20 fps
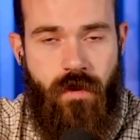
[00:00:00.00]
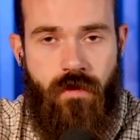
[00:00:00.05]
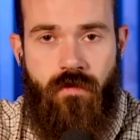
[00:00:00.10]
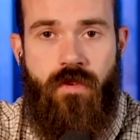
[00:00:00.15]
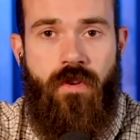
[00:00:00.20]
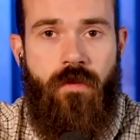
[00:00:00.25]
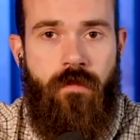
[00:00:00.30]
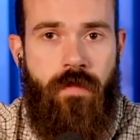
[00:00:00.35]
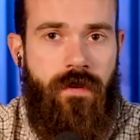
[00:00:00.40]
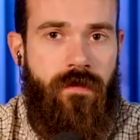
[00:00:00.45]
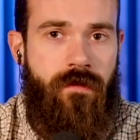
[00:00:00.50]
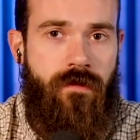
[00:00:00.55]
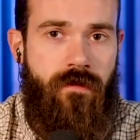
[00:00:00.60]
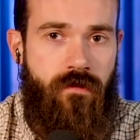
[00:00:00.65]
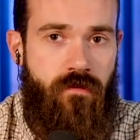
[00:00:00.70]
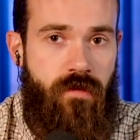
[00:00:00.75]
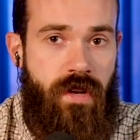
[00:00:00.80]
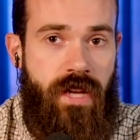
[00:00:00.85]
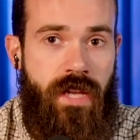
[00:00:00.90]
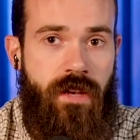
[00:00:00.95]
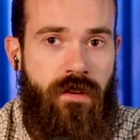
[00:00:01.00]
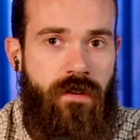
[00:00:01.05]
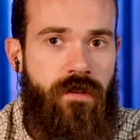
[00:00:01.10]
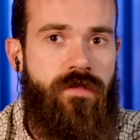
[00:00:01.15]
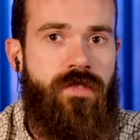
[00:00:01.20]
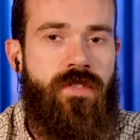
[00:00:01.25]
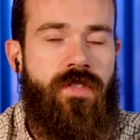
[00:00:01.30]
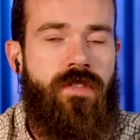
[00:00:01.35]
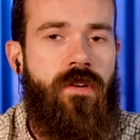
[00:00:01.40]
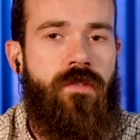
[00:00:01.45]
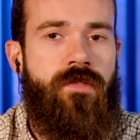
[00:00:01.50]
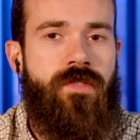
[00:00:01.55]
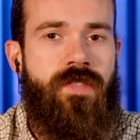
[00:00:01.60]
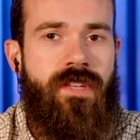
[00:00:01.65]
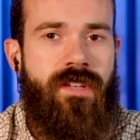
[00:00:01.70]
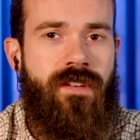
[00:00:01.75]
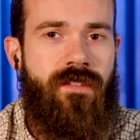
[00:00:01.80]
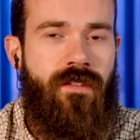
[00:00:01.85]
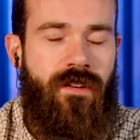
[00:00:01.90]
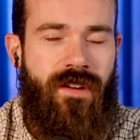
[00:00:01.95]
group of readers, those
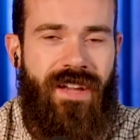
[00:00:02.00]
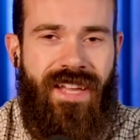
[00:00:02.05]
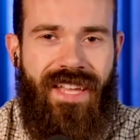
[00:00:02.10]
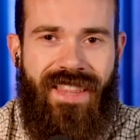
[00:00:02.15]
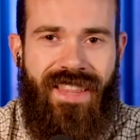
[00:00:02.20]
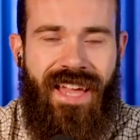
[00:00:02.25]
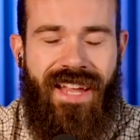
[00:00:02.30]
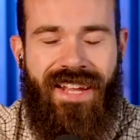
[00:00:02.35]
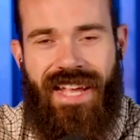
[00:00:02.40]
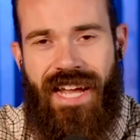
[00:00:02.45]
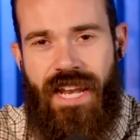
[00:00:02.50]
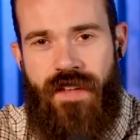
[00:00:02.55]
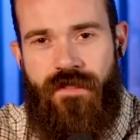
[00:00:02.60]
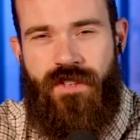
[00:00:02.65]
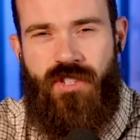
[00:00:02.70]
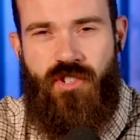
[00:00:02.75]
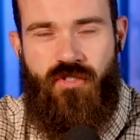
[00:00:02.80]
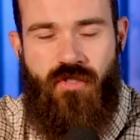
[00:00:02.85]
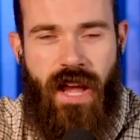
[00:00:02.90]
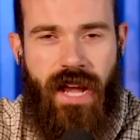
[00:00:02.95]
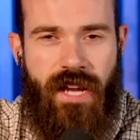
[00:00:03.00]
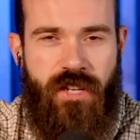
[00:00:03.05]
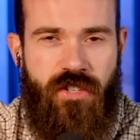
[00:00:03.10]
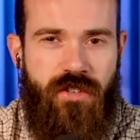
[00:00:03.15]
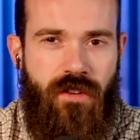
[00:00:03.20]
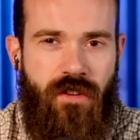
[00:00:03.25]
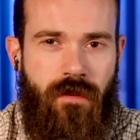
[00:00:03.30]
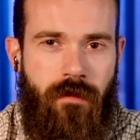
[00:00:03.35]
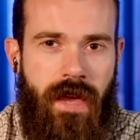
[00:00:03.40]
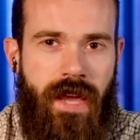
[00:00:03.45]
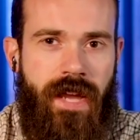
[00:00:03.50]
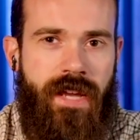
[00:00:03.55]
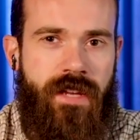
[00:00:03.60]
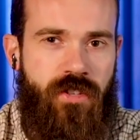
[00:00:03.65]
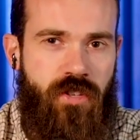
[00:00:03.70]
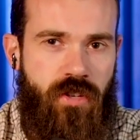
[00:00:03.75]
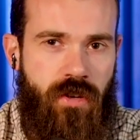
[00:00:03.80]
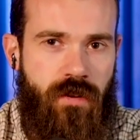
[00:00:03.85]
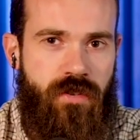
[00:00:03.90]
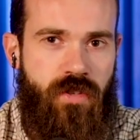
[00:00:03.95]
that are in that kind of attractional
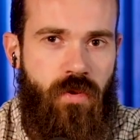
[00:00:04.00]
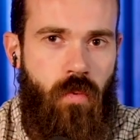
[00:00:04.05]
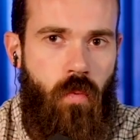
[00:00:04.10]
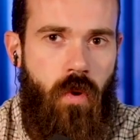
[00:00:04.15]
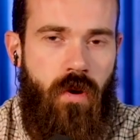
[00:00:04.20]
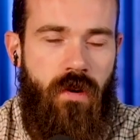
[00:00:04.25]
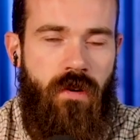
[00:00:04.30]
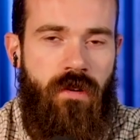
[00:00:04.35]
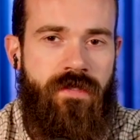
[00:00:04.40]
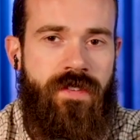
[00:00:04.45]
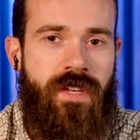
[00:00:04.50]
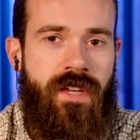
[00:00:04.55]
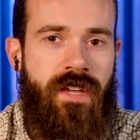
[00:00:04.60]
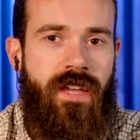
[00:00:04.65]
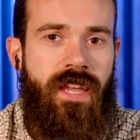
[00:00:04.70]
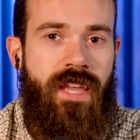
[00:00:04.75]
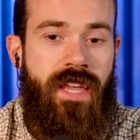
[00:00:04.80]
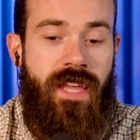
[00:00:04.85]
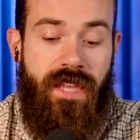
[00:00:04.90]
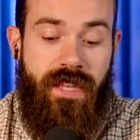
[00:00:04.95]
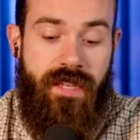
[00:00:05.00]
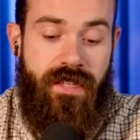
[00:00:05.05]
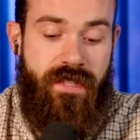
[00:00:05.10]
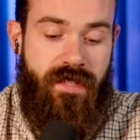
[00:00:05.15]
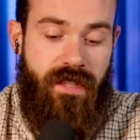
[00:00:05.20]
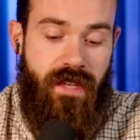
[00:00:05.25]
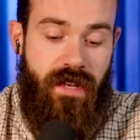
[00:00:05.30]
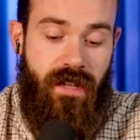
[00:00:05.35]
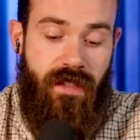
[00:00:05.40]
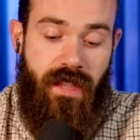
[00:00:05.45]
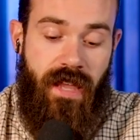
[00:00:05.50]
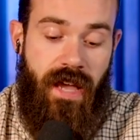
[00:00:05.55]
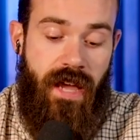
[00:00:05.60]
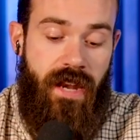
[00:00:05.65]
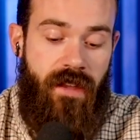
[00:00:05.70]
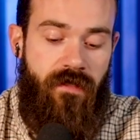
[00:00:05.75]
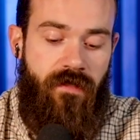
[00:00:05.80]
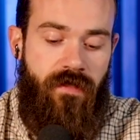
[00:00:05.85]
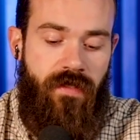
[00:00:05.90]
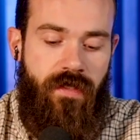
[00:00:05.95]
megachurch world, is that a
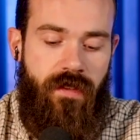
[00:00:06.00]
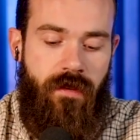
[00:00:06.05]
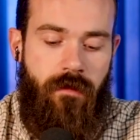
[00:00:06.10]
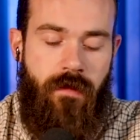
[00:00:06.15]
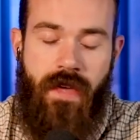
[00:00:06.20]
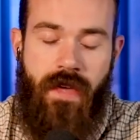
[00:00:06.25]
lot of the